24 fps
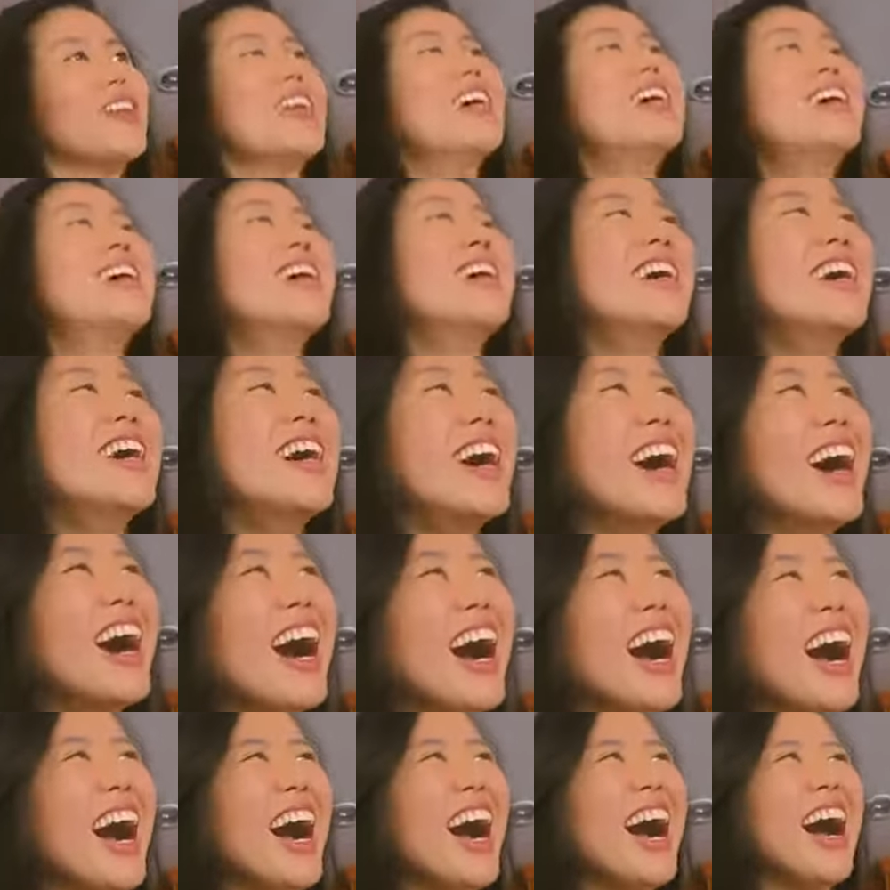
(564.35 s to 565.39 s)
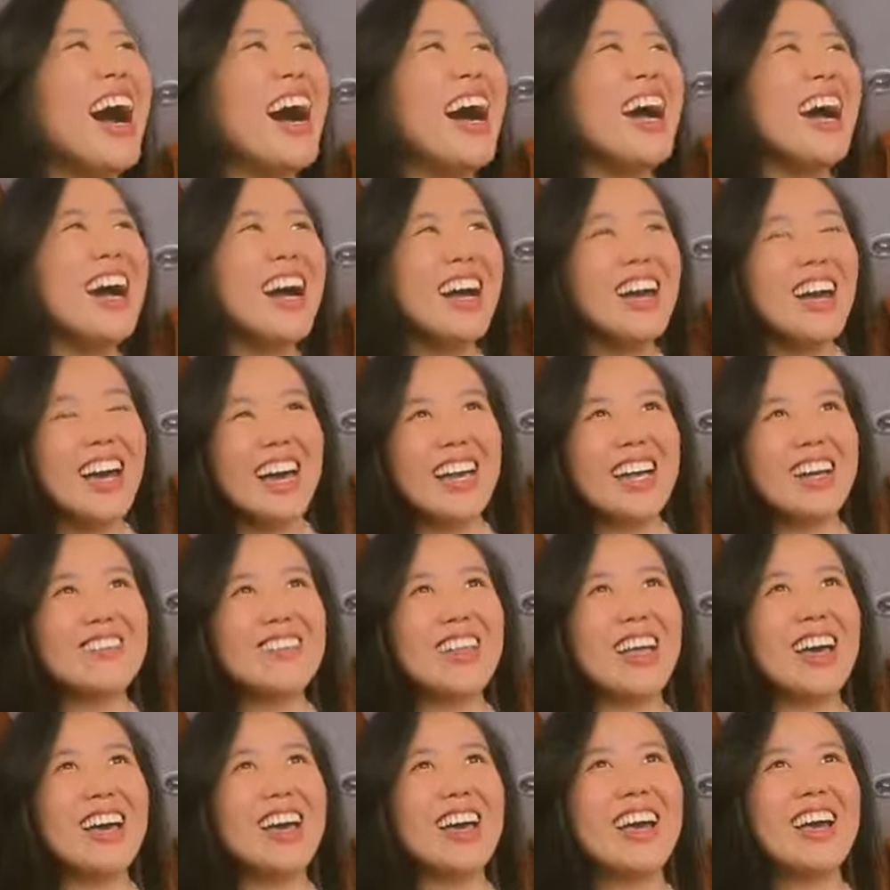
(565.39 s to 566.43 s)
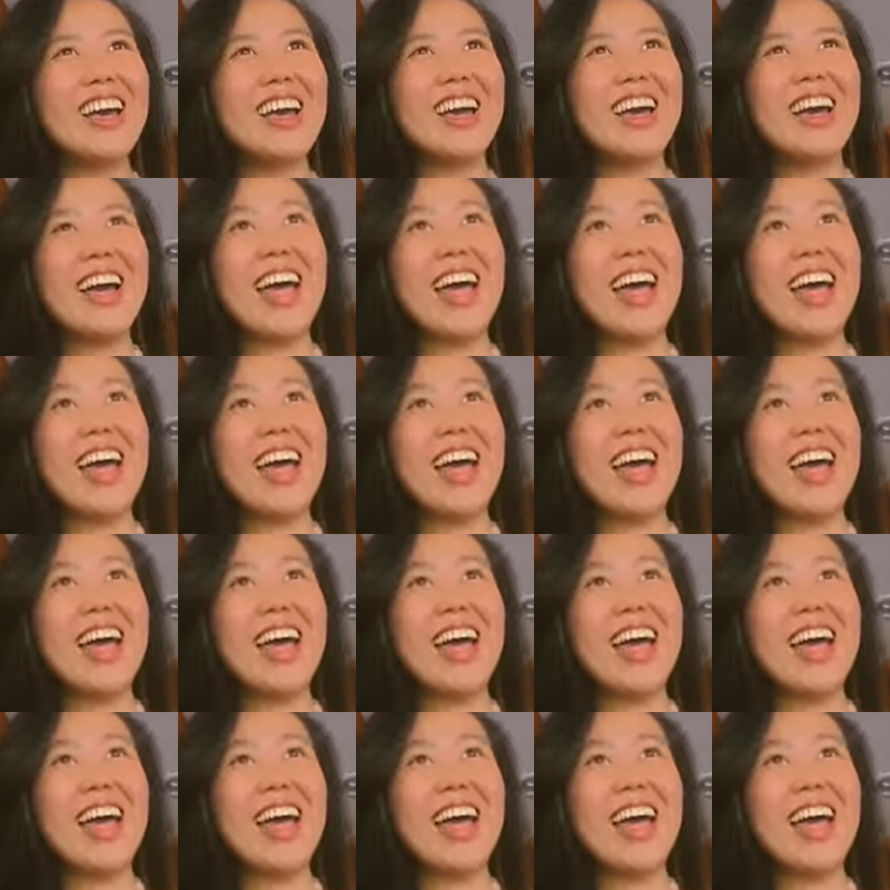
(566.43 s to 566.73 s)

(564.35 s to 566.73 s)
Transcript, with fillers: And I'm like,